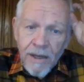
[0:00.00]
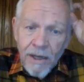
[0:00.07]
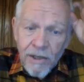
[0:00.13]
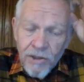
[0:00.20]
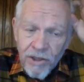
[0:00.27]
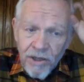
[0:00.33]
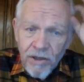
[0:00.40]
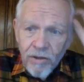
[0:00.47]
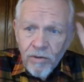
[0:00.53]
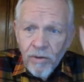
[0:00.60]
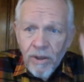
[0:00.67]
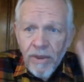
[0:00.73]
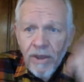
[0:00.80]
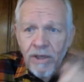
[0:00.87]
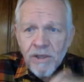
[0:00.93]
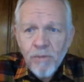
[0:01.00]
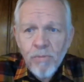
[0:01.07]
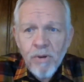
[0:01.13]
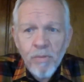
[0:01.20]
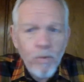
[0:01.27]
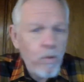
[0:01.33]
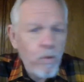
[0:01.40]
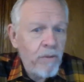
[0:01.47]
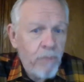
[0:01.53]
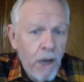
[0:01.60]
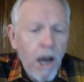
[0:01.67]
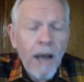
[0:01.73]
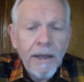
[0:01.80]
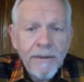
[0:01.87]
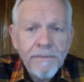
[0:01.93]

instead of doing things that people want to buy,